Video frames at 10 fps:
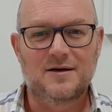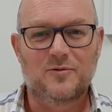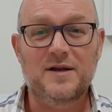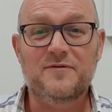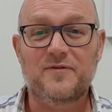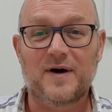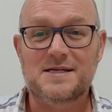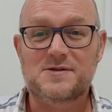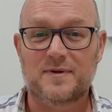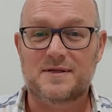When
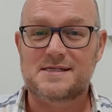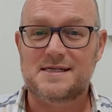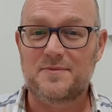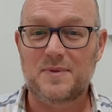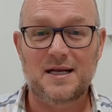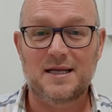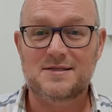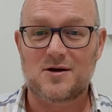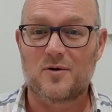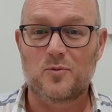faced with seemingly
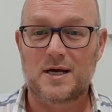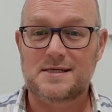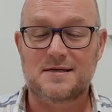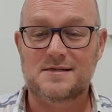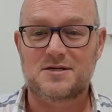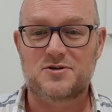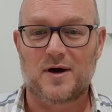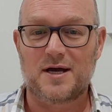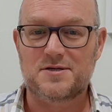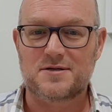time-wasting
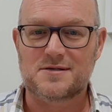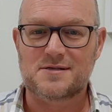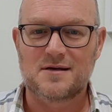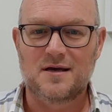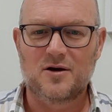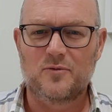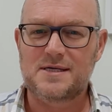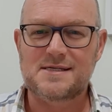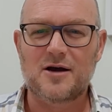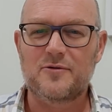situations, we
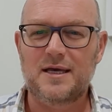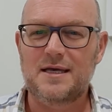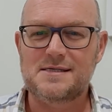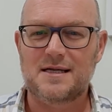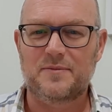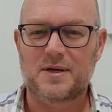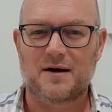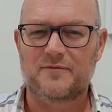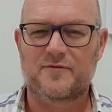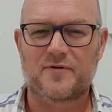so easily
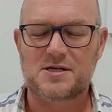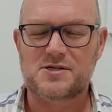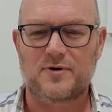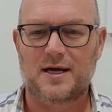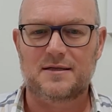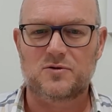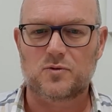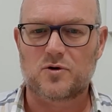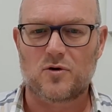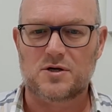become frustrated
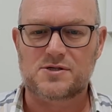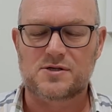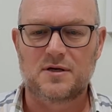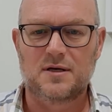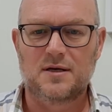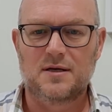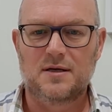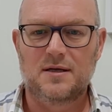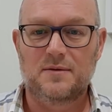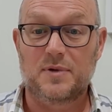or cross.
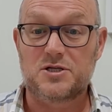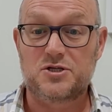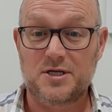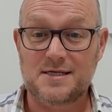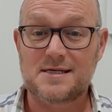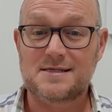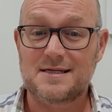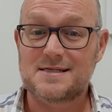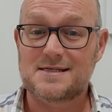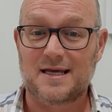But Jesus
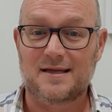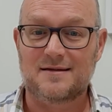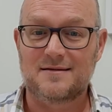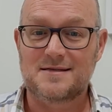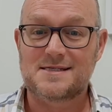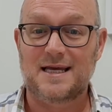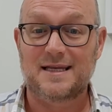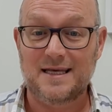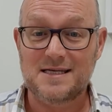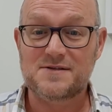instead set
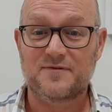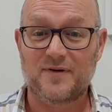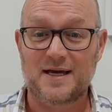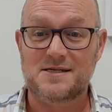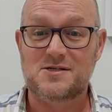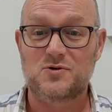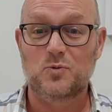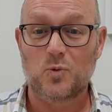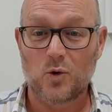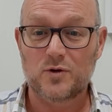his face
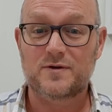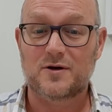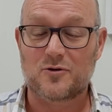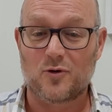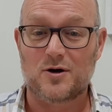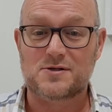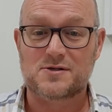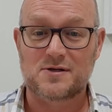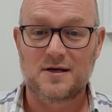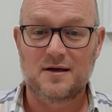toward the
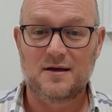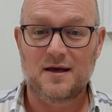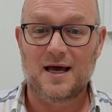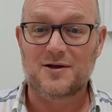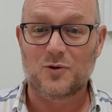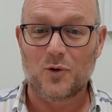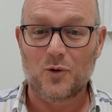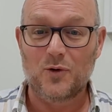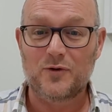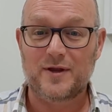cross and
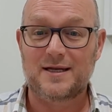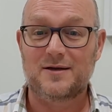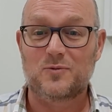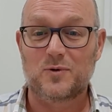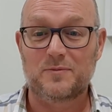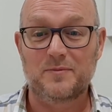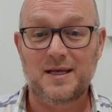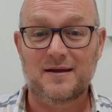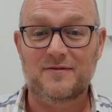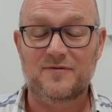all that it would
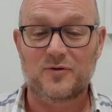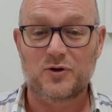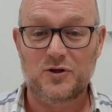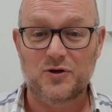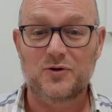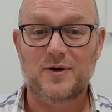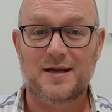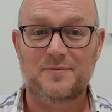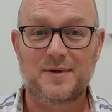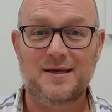mean for you
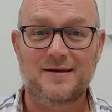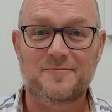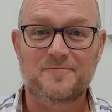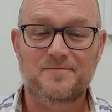and me.